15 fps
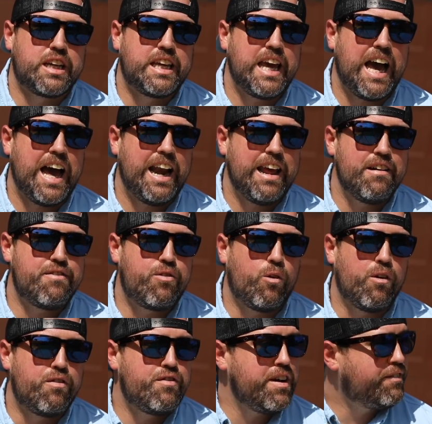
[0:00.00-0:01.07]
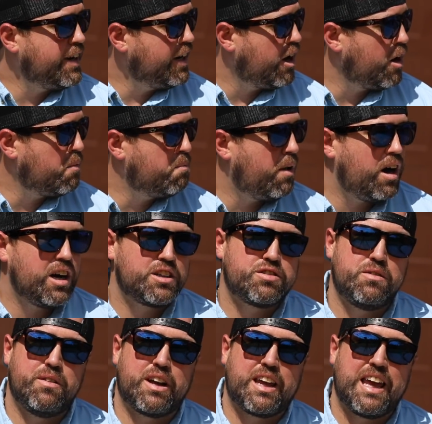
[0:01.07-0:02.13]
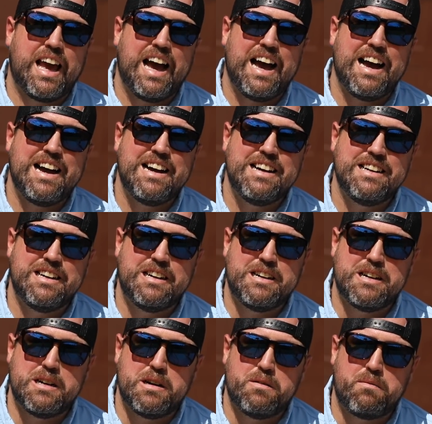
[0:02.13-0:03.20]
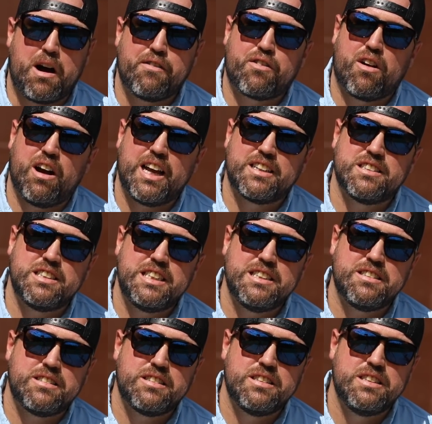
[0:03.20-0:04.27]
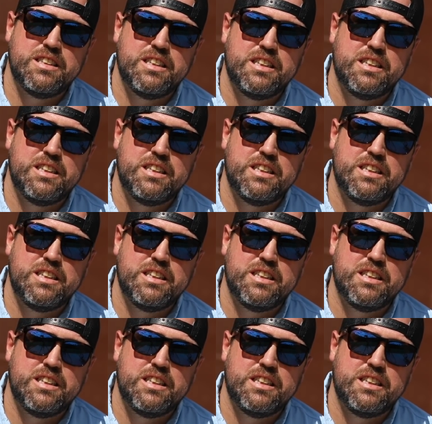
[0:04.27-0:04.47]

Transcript: Got it for 1,500 bucks from a guy off Craigslist.